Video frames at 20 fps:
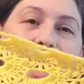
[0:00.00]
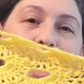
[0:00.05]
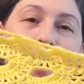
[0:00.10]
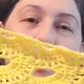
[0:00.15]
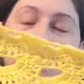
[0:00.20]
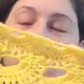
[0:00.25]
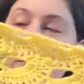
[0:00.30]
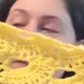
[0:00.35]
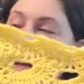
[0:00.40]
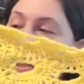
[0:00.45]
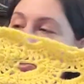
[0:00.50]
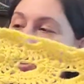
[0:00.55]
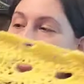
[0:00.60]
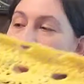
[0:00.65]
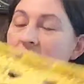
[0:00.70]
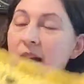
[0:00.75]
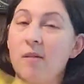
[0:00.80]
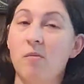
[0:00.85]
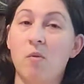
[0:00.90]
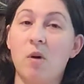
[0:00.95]
I will make
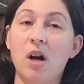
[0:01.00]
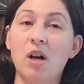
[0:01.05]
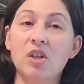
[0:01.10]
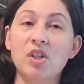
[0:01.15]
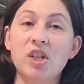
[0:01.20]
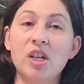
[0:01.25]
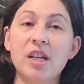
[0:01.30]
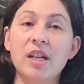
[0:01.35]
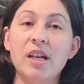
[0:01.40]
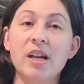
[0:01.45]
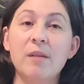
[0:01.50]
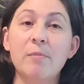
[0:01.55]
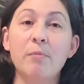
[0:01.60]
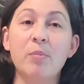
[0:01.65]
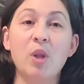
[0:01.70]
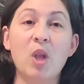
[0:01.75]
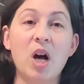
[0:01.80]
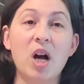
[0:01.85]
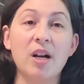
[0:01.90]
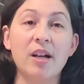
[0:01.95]
sure I wash it,
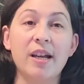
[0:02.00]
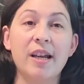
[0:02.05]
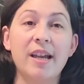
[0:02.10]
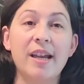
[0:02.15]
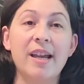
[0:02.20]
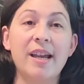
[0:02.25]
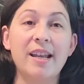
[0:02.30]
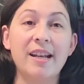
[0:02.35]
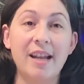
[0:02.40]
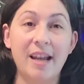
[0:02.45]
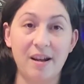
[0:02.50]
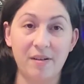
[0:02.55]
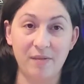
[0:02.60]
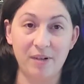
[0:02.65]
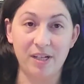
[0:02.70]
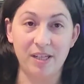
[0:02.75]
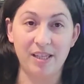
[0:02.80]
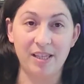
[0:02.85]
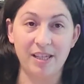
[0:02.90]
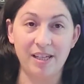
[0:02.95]
block it, and
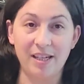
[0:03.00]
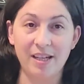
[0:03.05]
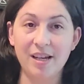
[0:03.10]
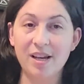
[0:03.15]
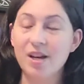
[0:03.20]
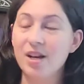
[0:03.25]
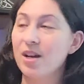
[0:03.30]
everything.